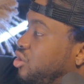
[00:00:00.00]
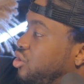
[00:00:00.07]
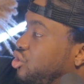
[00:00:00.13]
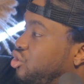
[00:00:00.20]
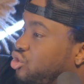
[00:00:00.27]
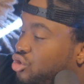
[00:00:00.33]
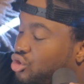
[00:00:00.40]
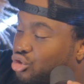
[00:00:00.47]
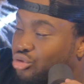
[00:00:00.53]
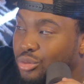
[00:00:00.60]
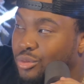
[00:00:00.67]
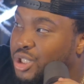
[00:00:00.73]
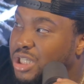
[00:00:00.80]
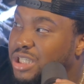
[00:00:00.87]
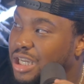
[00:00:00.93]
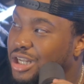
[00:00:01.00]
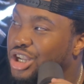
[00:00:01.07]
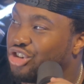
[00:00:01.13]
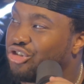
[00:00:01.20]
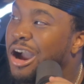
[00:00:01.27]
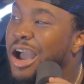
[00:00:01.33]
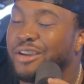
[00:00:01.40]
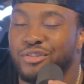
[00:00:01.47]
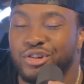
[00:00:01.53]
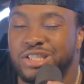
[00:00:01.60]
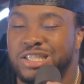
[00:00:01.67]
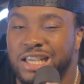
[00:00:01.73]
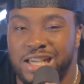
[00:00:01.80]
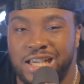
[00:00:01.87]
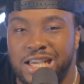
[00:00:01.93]
the driver's
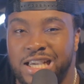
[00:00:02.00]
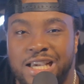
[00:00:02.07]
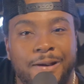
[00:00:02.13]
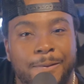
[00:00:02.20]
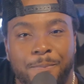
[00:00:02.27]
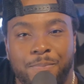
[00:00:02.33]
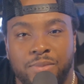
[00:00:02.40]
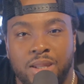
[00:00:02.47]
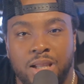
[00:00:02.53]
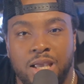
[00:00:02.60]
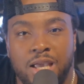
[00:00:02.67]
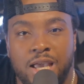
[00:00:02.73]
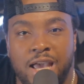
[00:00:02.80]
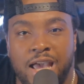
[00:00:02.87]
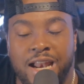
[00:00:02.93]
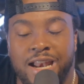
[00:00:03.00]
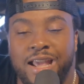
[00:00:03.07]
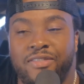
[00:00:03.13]
seat. And